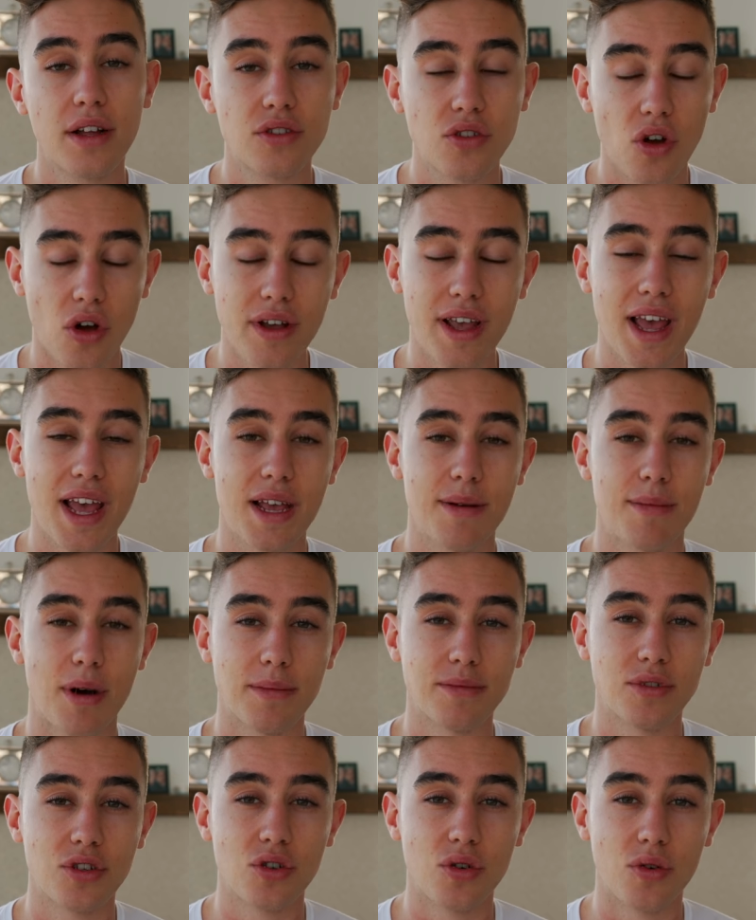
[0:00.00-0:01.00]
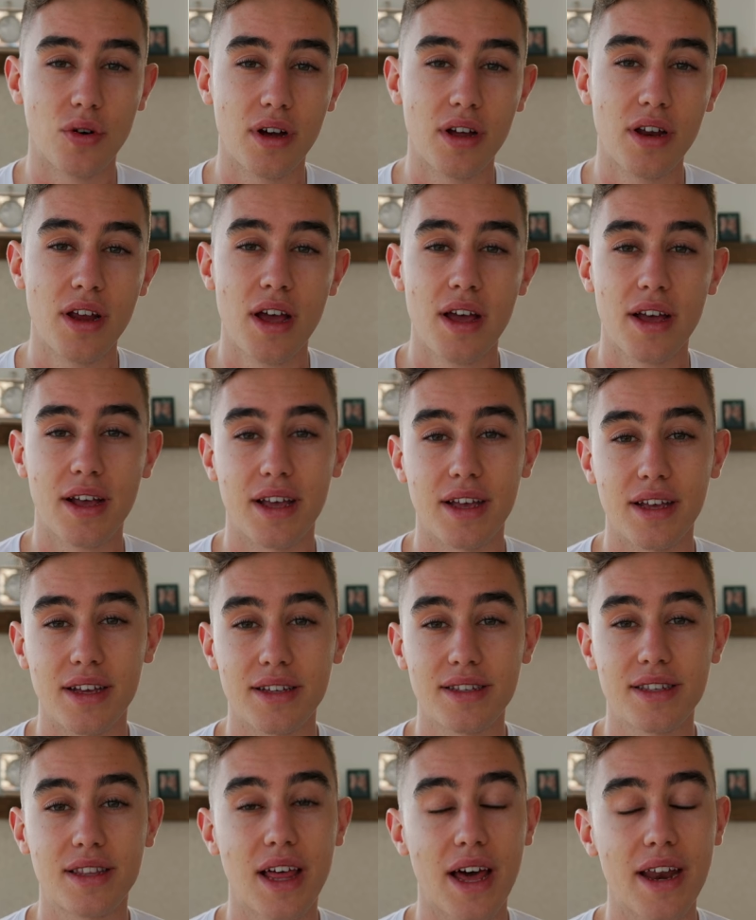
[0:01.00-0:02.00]
Don't get your mum to do it,
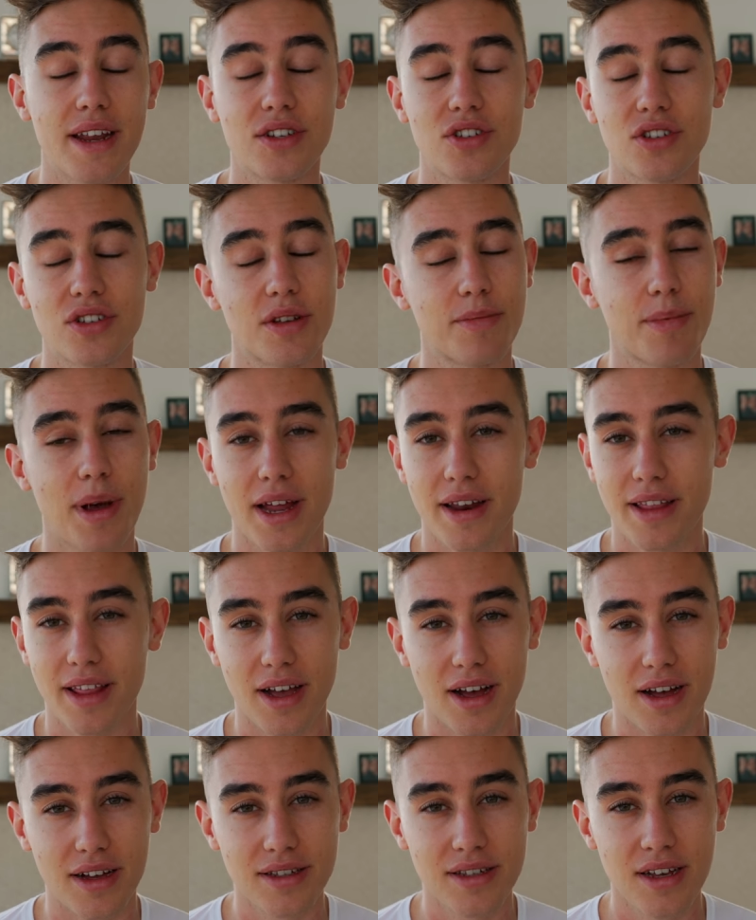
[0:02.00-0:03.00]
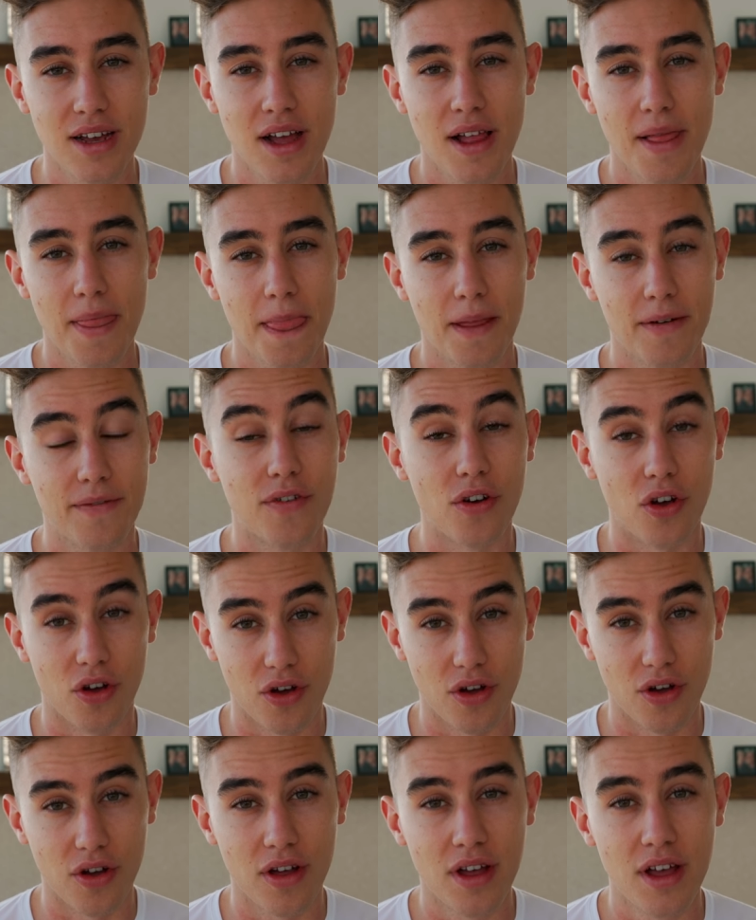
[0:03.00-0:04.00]
because that is just a pain in the ass for
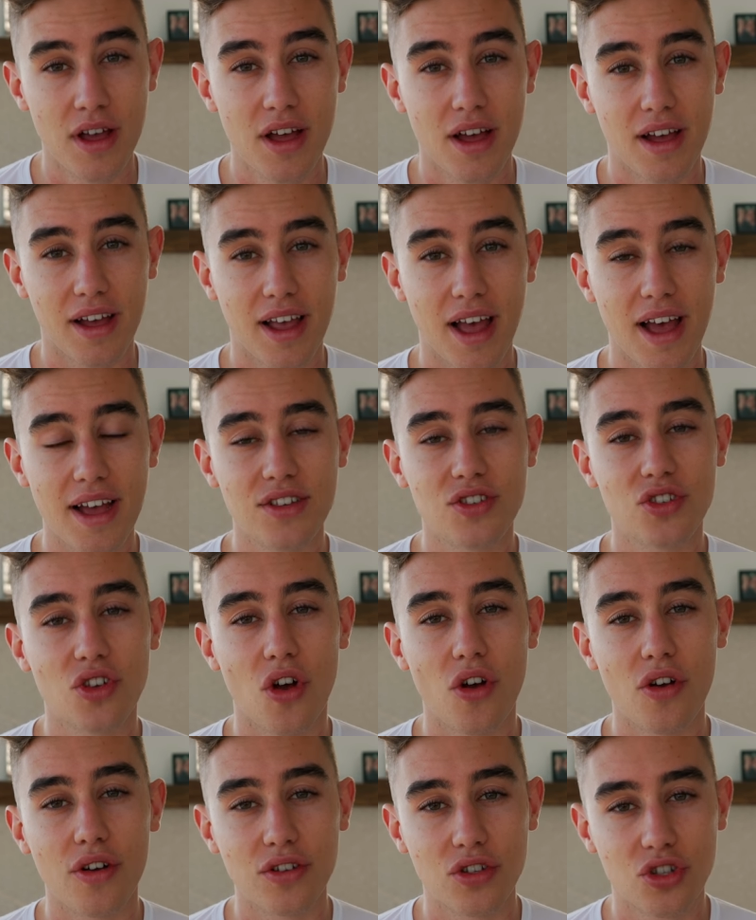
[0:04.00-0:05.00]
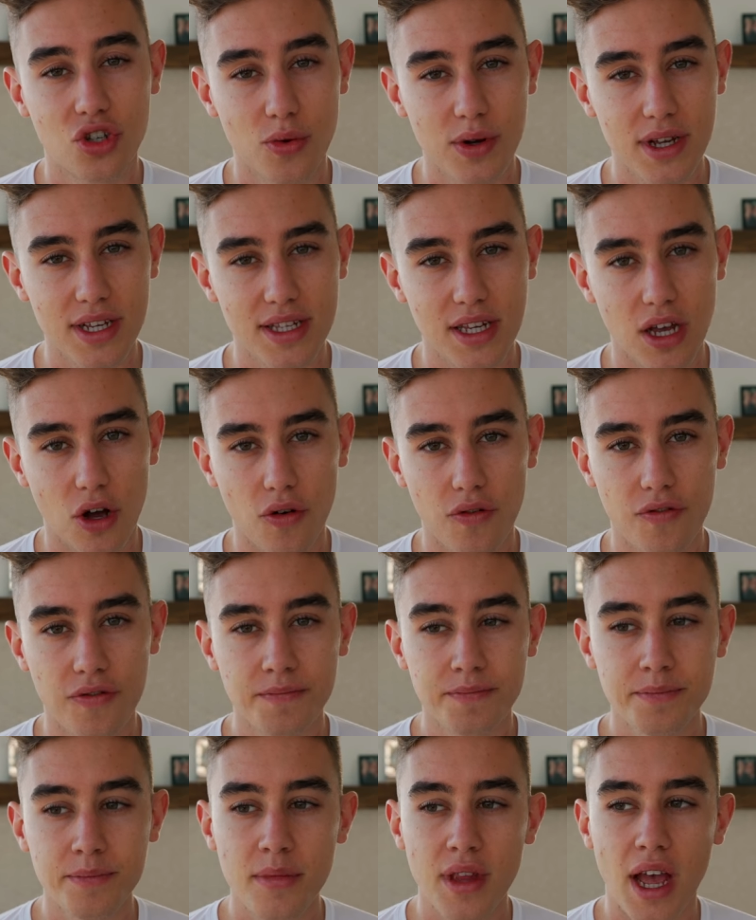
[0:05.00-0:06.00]
her, okay? So do it
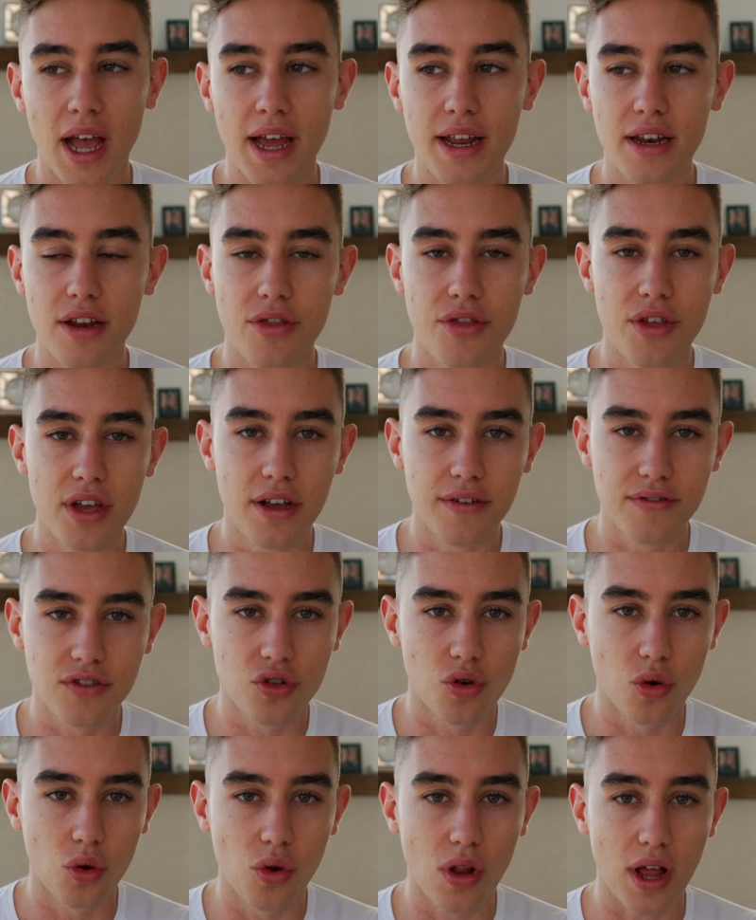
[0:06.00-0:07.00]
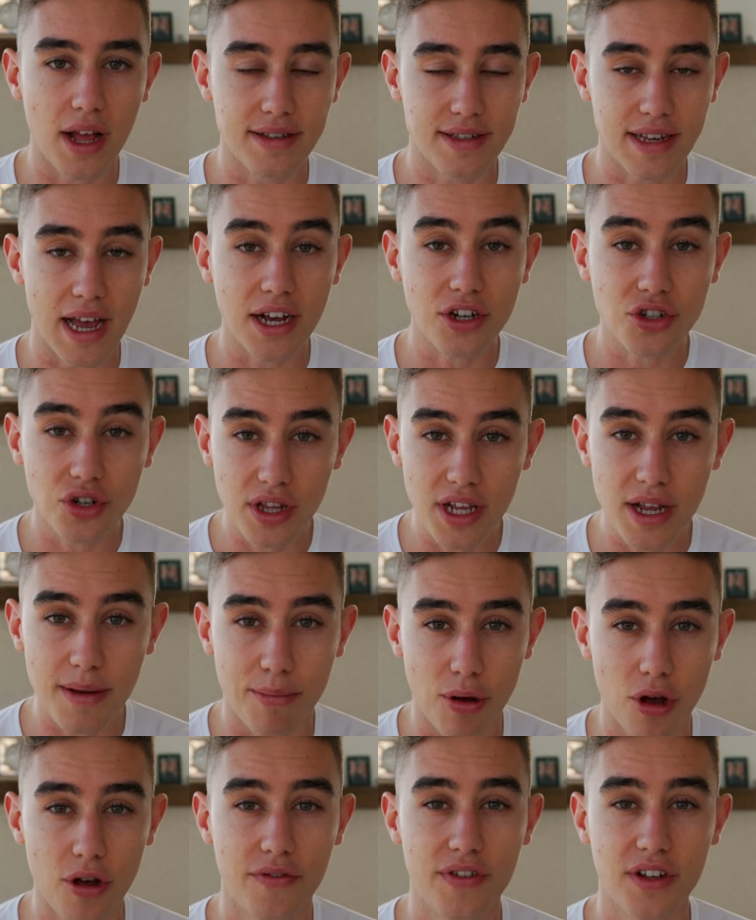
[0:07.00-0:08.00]
yourself, and think of school as actually a
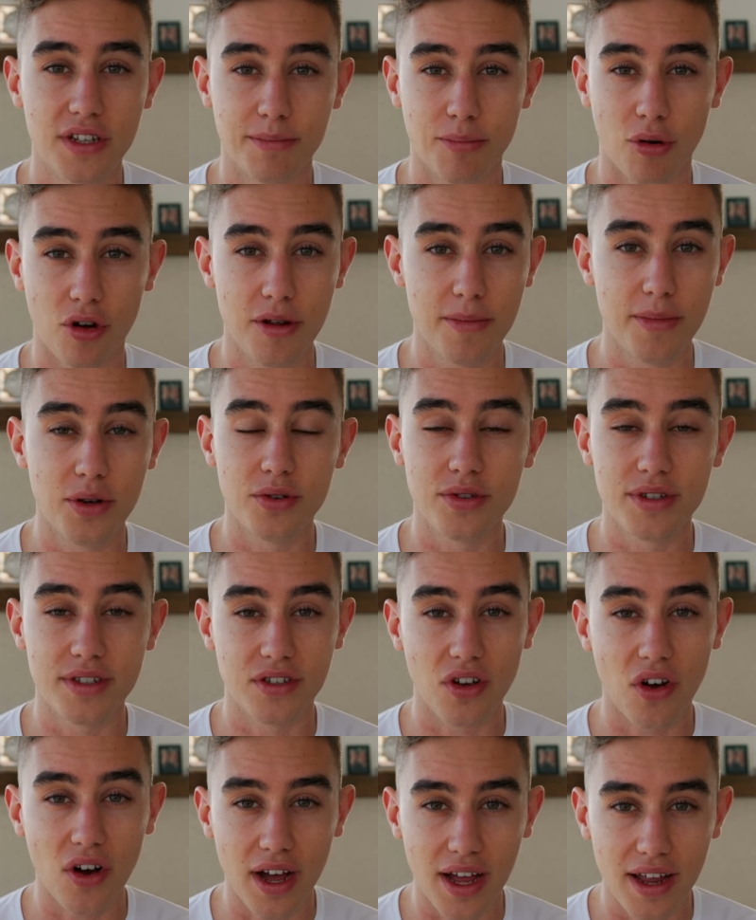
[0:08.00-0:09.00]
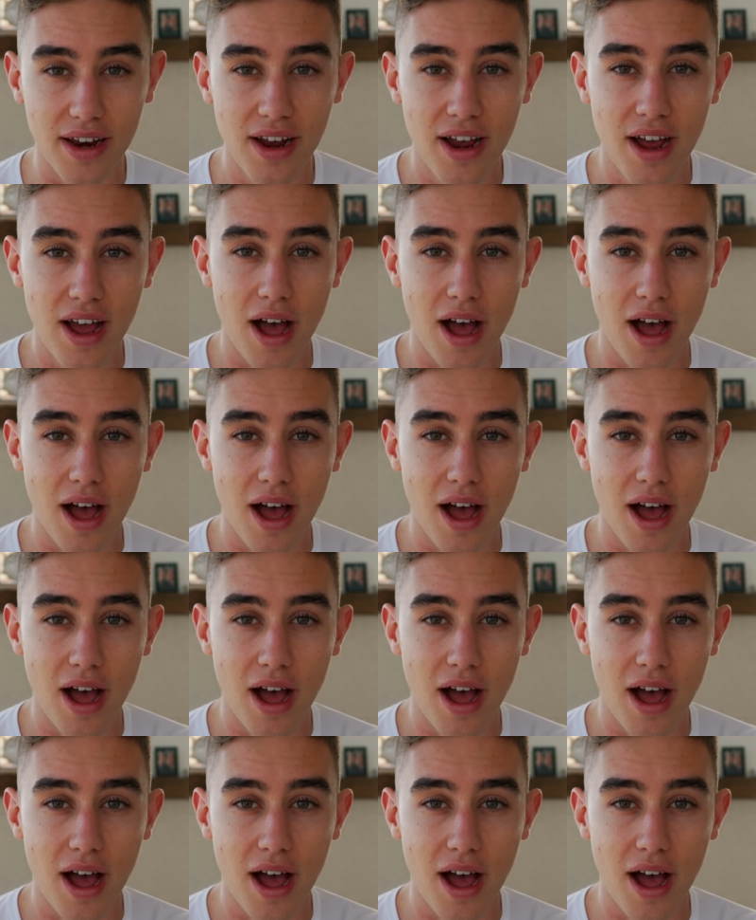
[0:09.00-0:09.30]
perfect bodybuilder's diet.